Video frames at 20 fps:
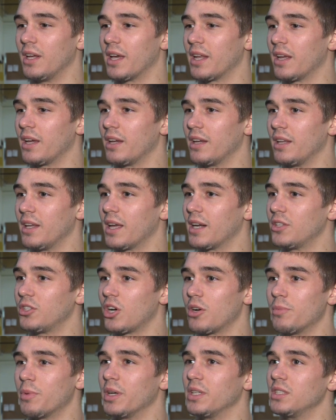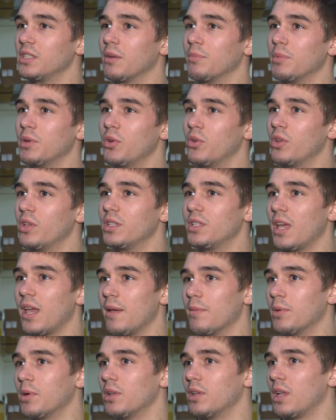You gotta, you gotta try to bring something new to the
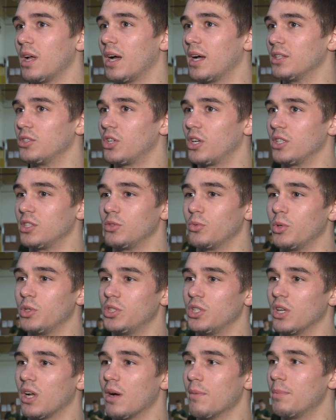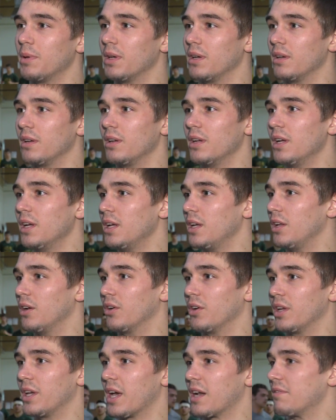table, uh, try to switch it up, and you
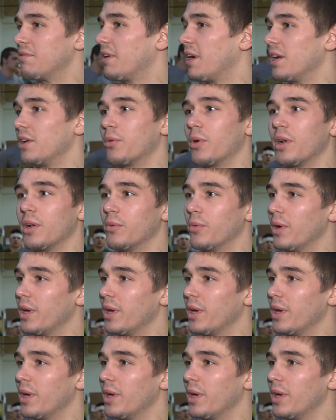know, you gotta find a way to